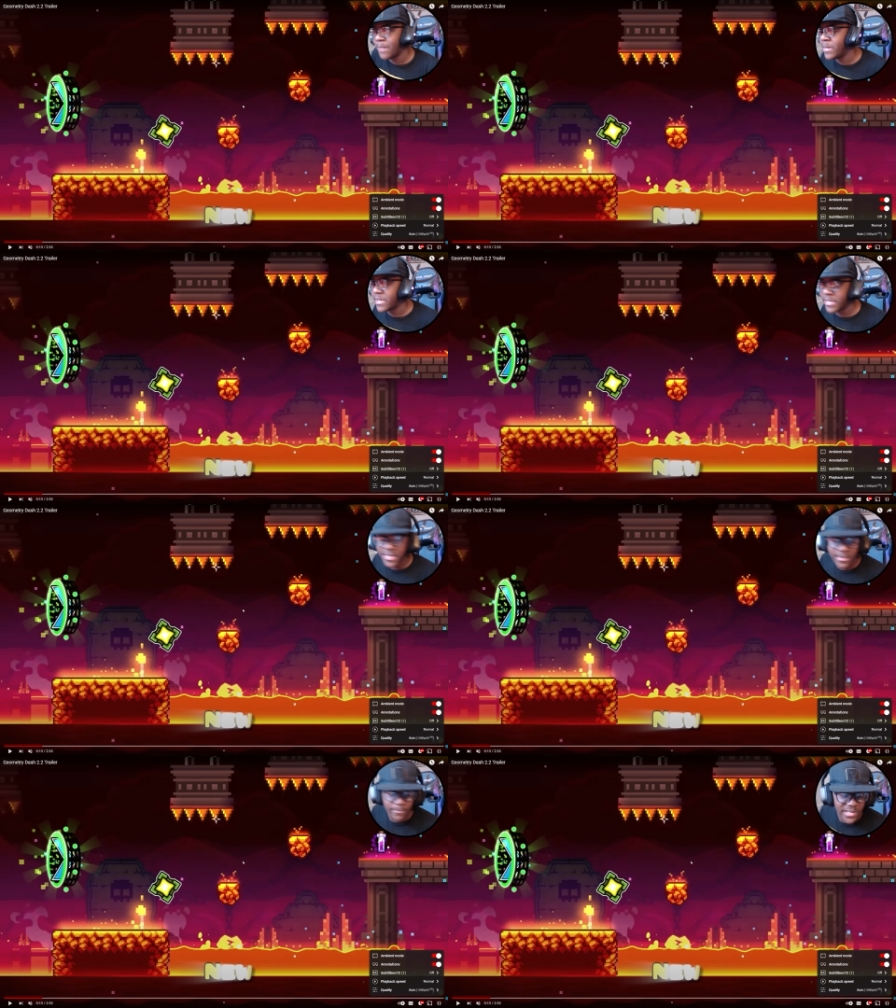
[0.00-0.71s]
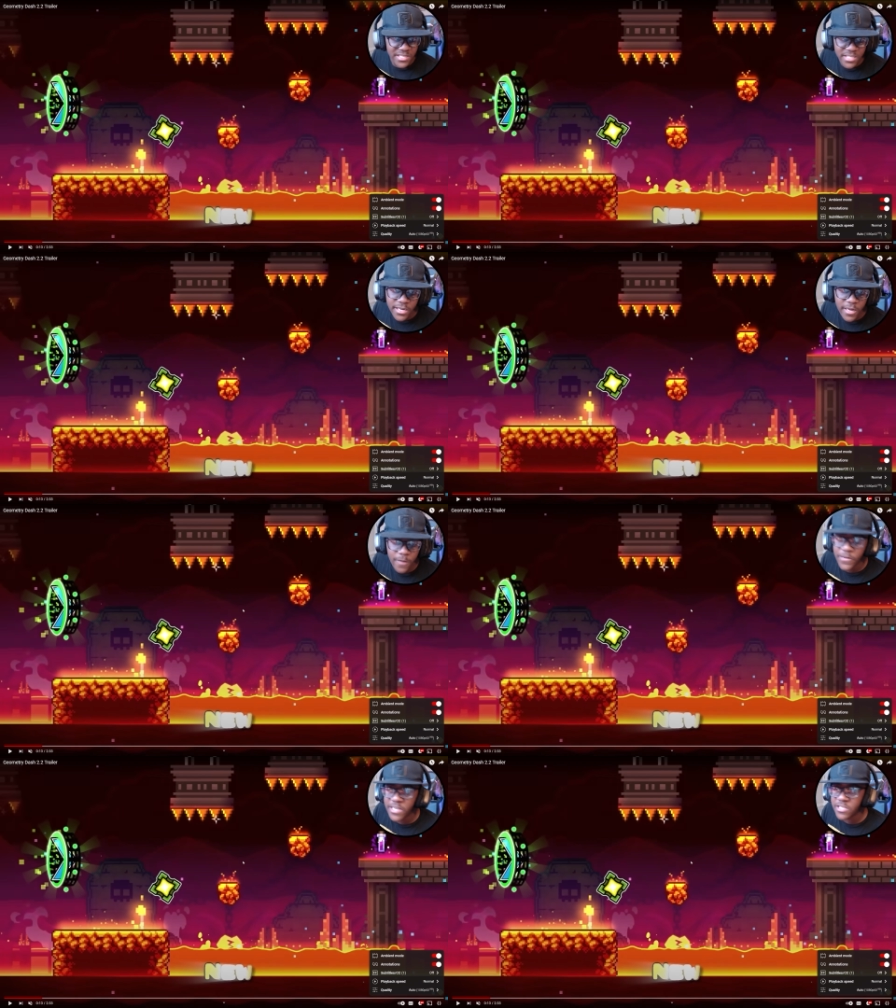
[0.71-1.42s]
make it. It depends on how
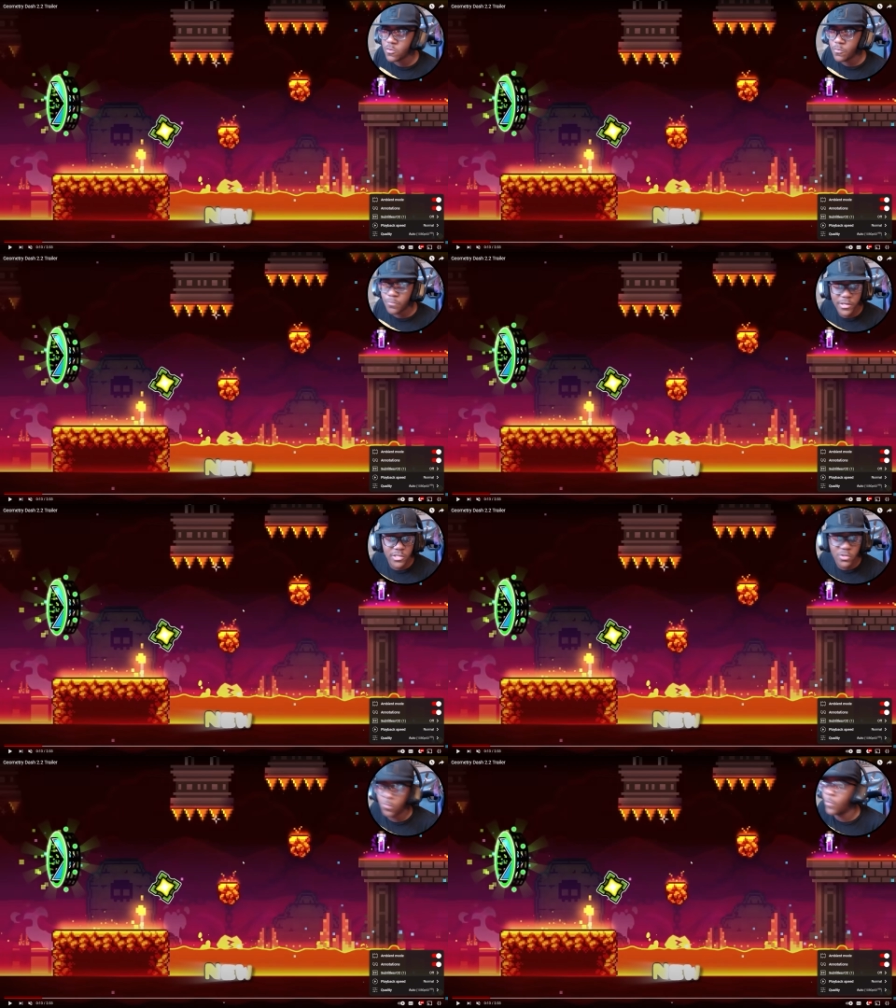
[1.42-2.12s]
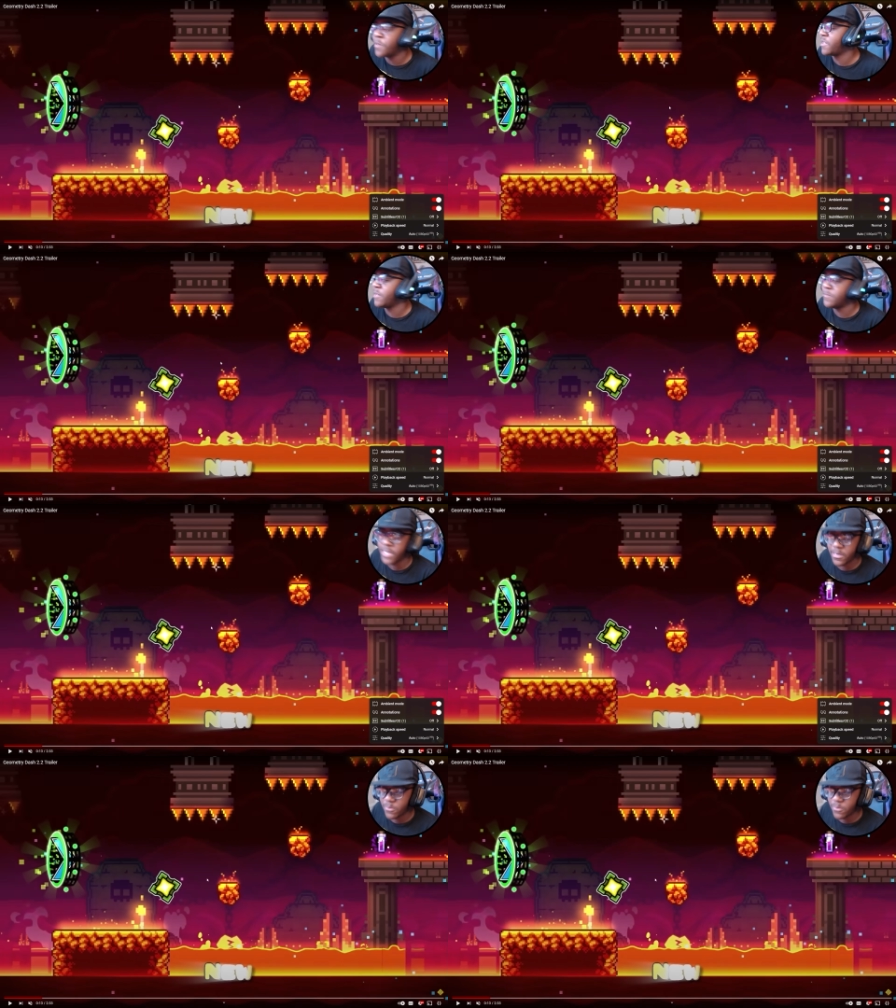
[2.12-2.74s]
fast 2.21 comes out.